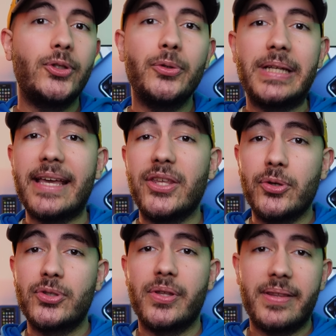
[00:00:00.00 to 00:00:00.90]
do get
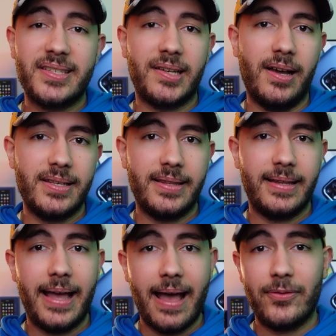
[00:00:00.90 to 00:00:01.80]
used to the size and
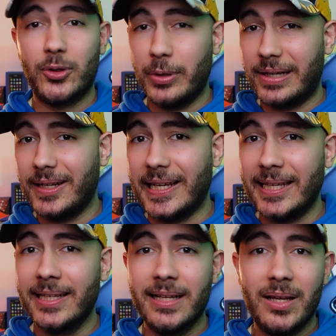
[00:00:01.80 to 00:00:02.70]
the heft
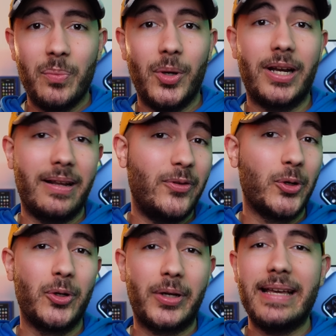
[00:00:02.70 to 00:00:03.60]
quickly, but if
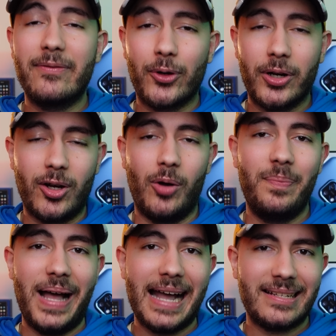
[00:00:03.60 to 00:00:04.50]
you're looking for a
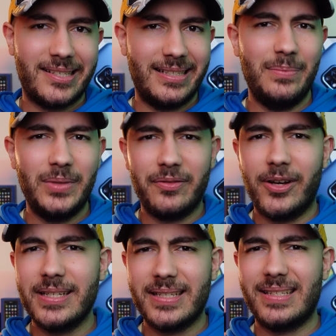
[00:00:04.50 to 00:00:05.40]
compact, slim
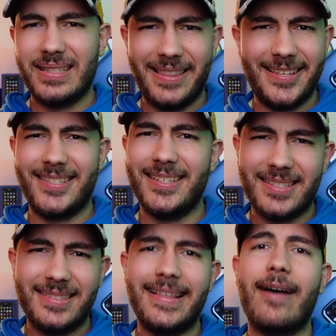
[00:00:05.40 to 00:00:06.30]
device, this is
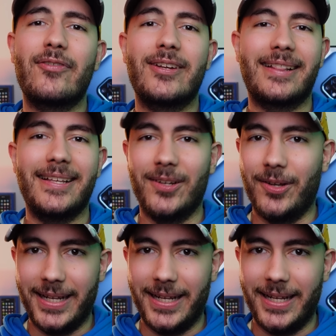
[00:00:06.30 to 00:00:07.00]
definitely not